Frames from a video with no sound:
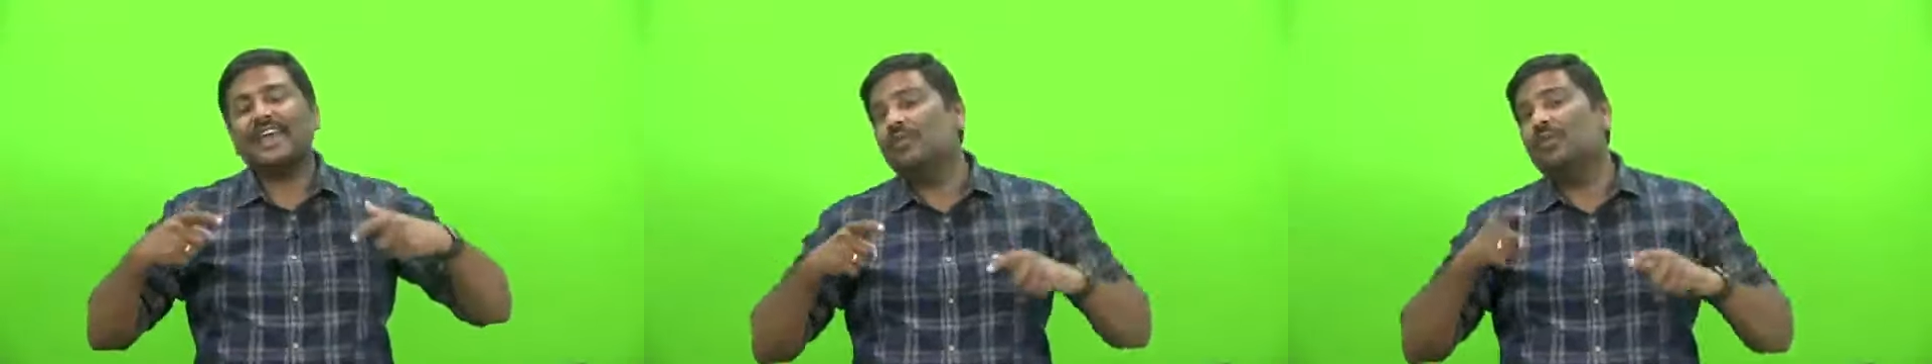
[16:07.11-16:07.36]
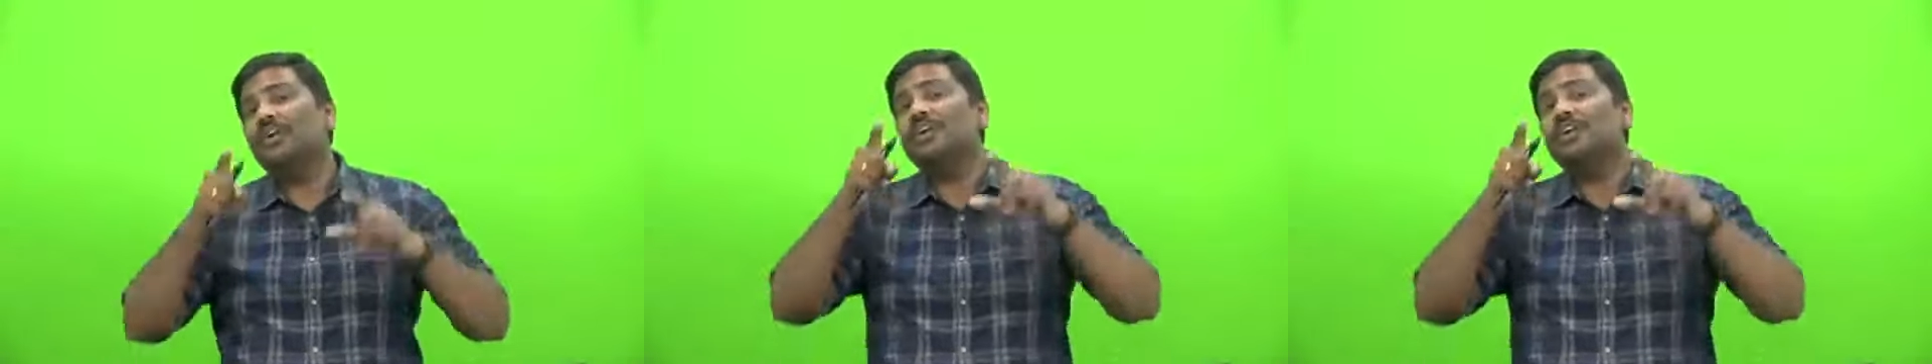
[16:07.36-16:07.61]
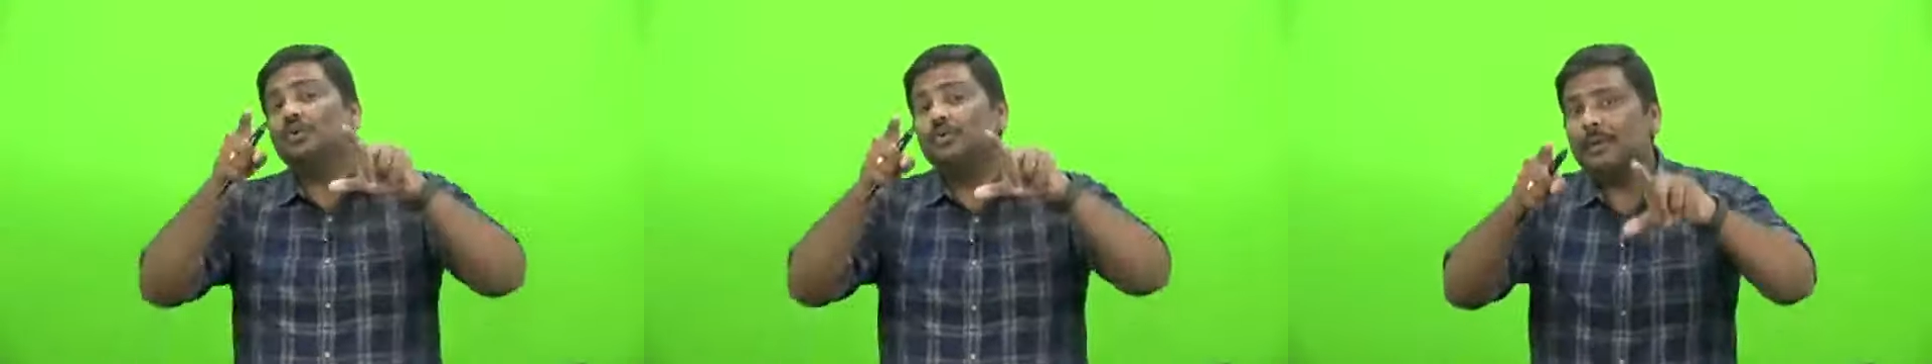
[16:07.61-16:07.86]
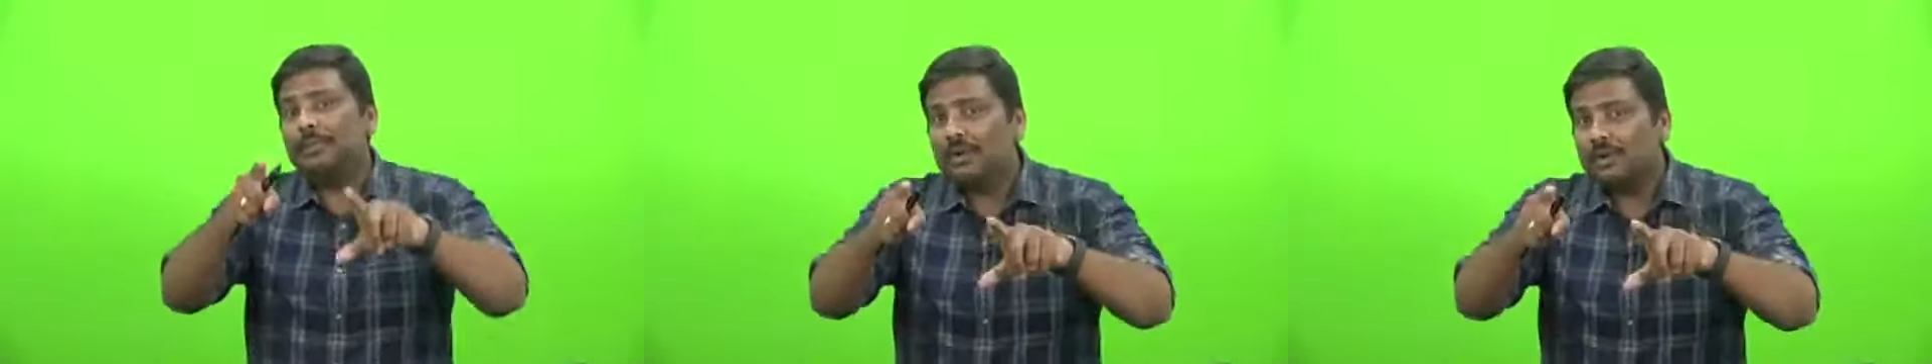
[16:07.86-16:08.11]
want you
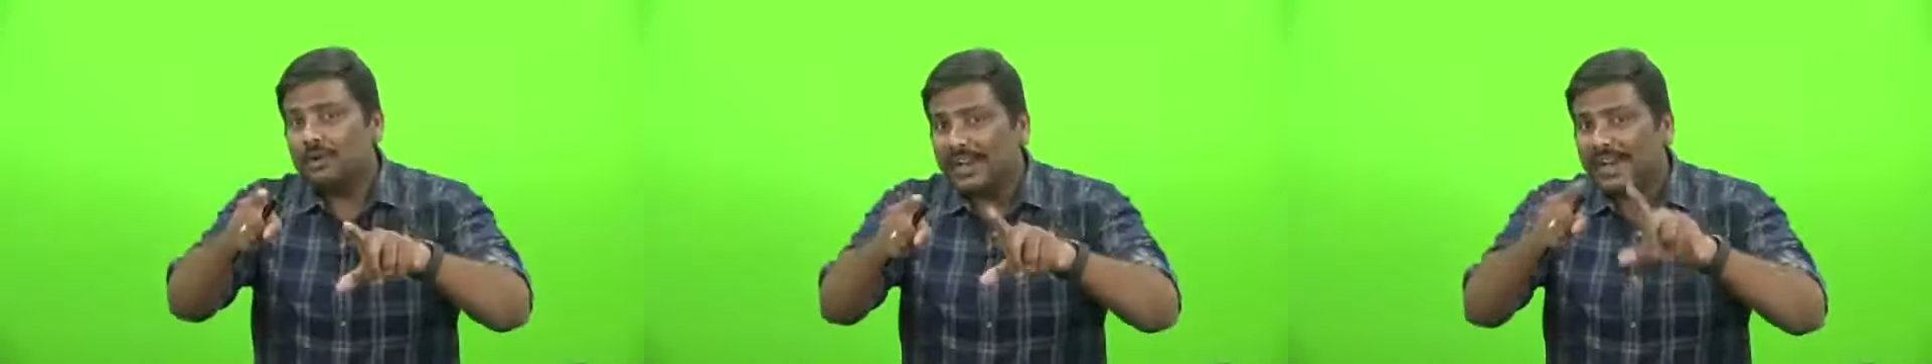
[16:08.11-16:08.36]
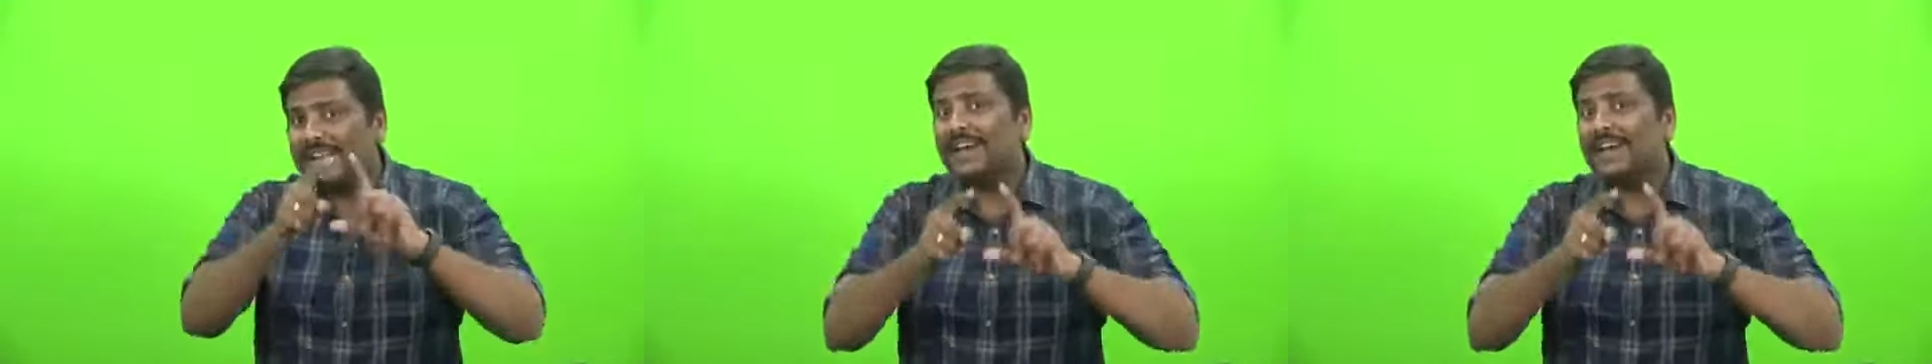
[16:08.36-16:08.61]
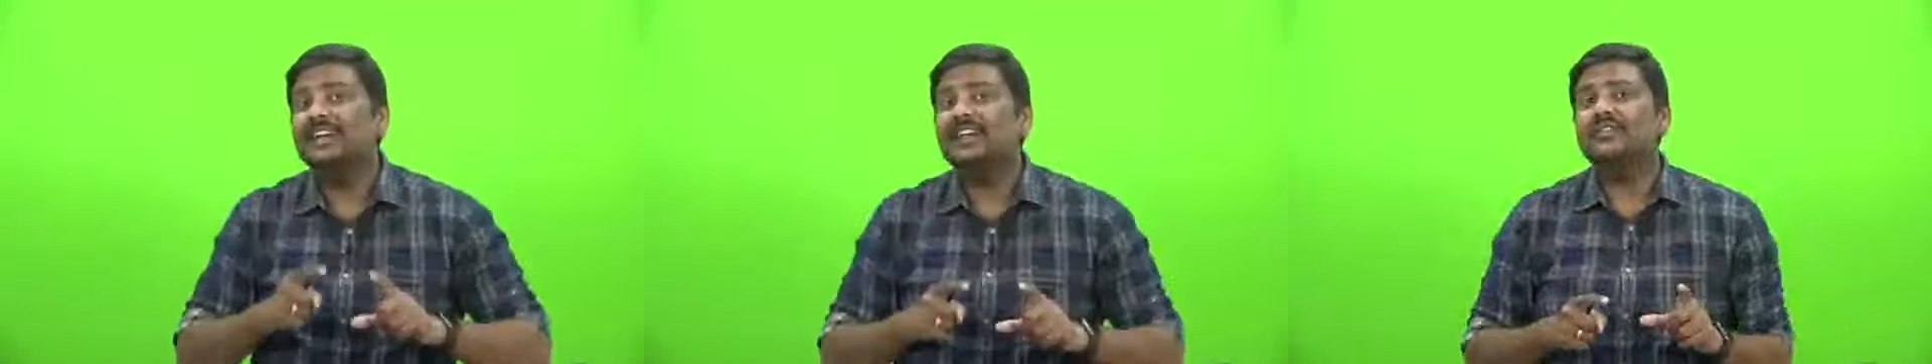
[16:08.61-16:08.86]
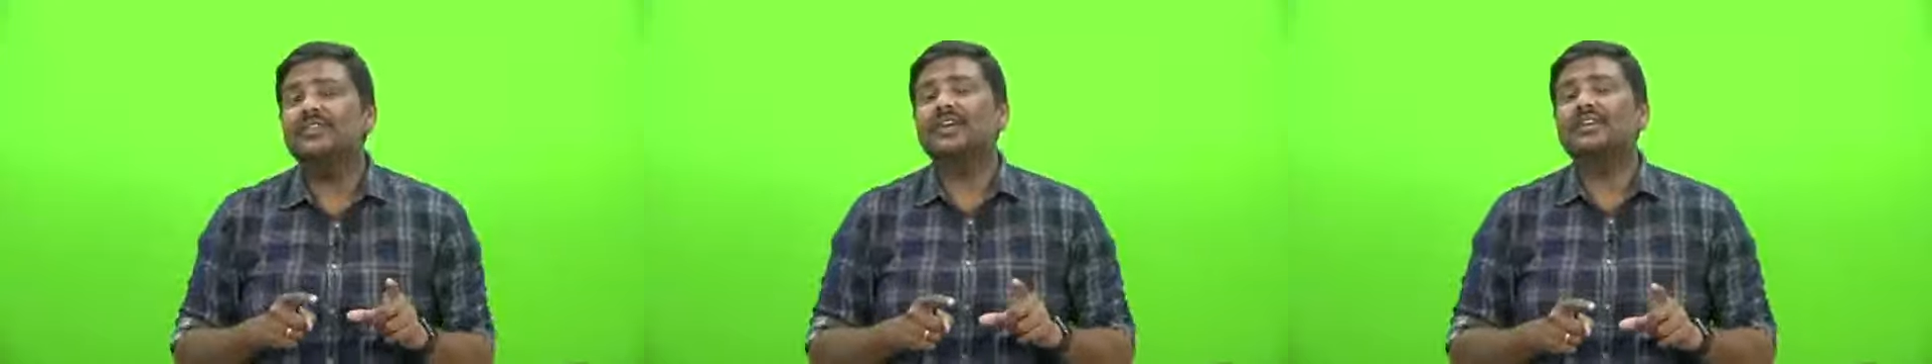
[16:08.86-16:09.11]
people to read current
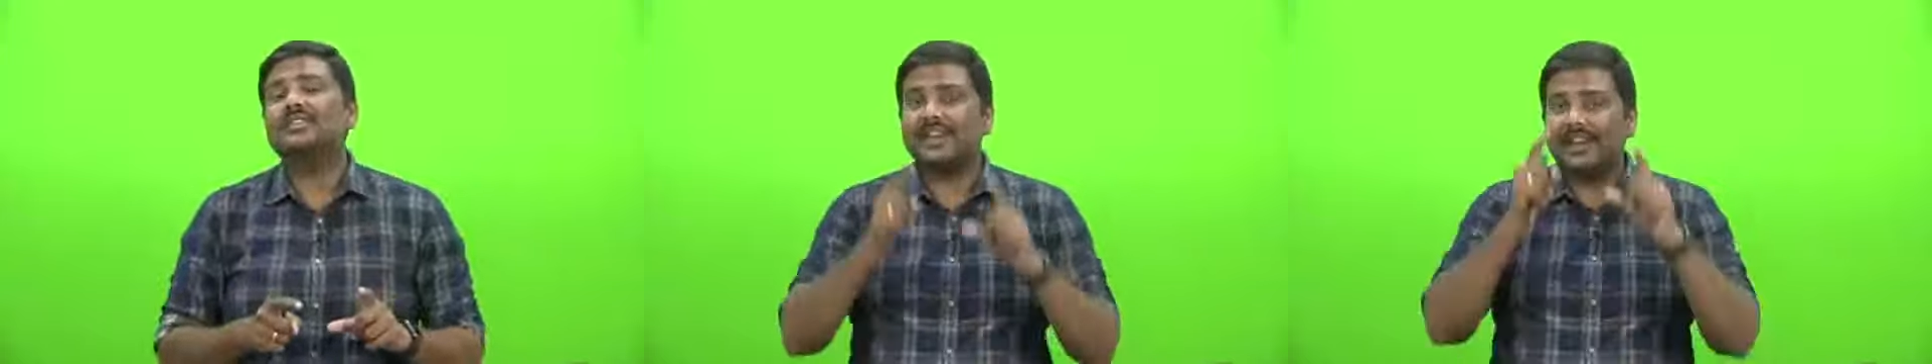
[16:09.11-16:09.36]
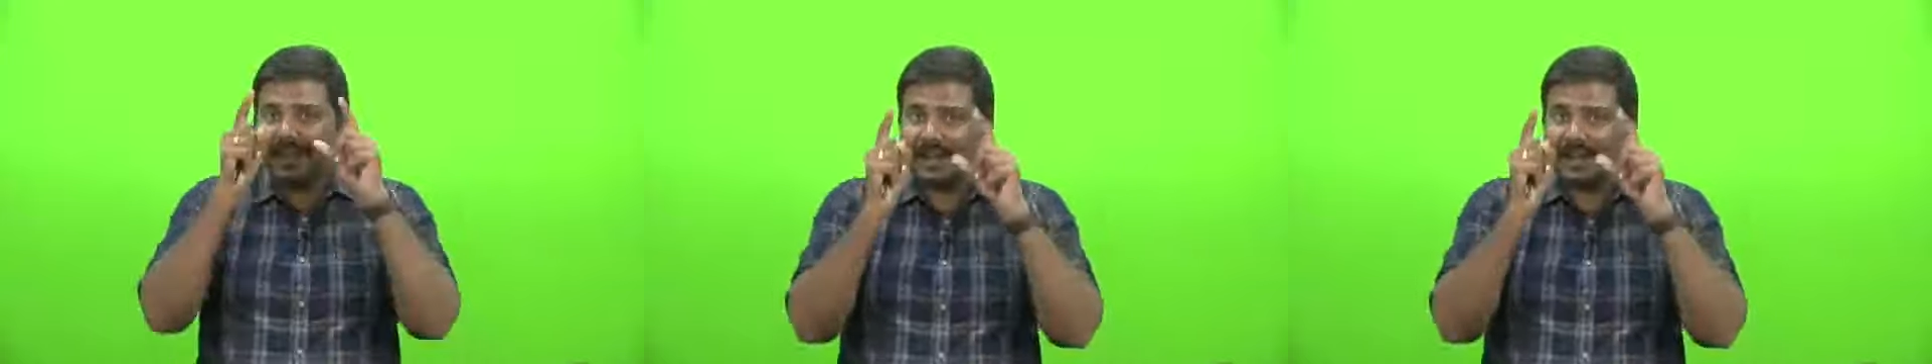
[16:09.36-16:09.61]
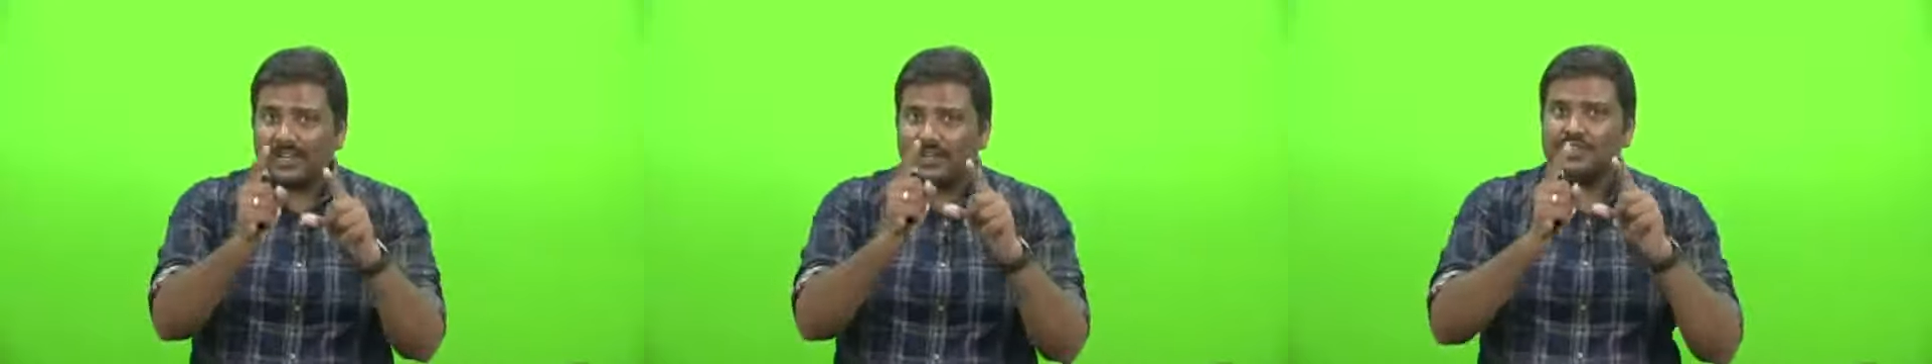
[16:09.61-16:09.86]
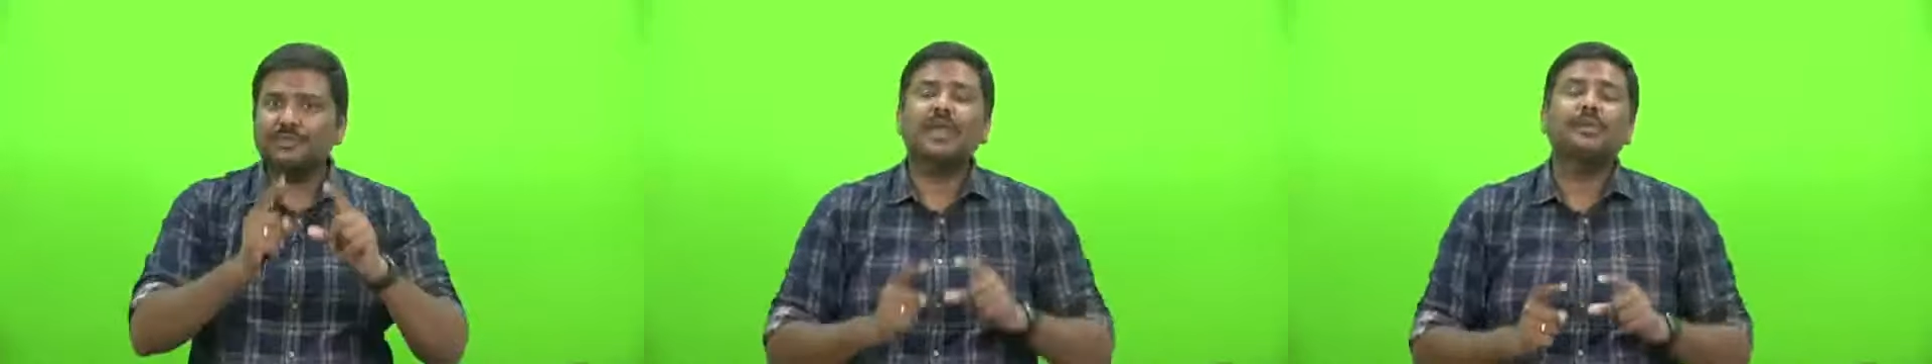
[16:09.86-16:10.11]
affairs, read
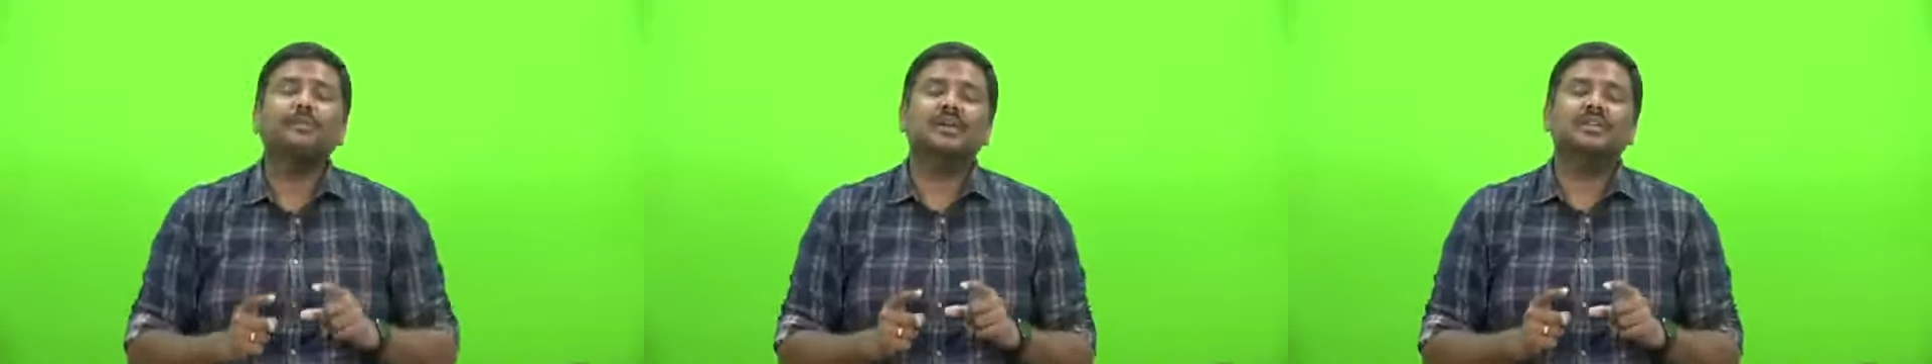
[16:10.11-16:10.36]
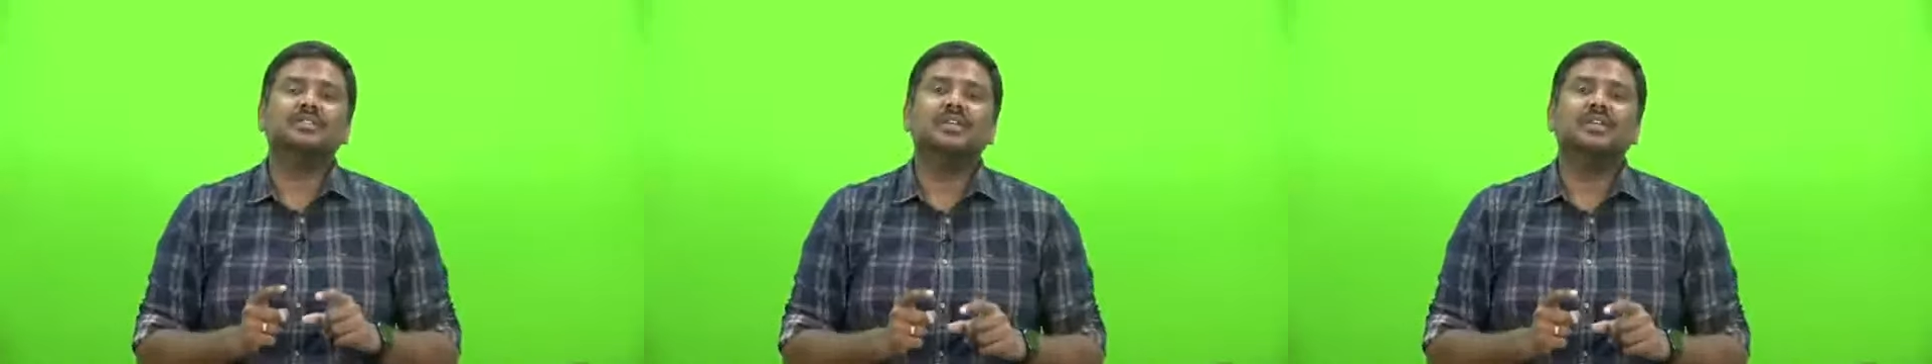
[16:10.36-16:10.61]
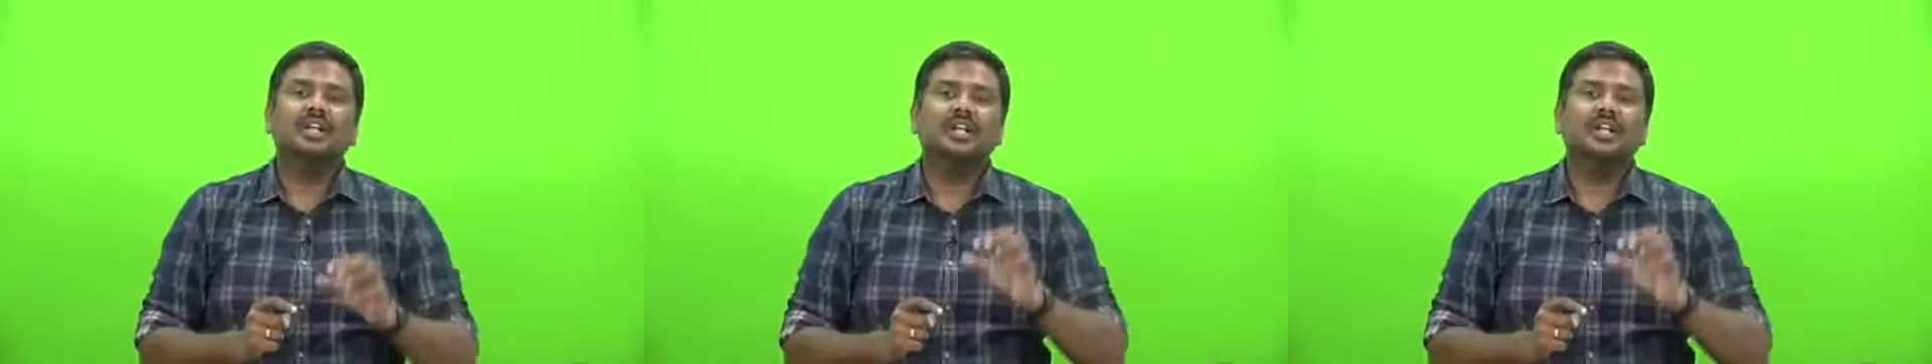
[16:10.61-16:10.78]
newspapers.